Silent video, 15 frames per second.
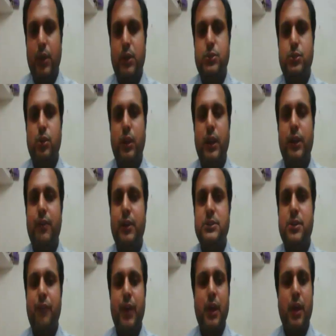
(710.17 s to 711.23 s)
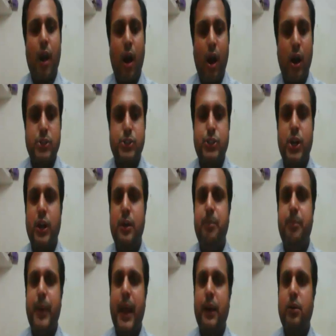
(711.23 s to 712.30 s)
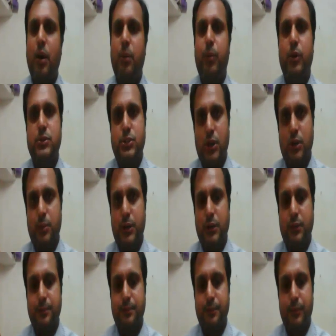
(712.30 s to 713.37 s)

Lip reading: So it was a very harsher impact upon Germany.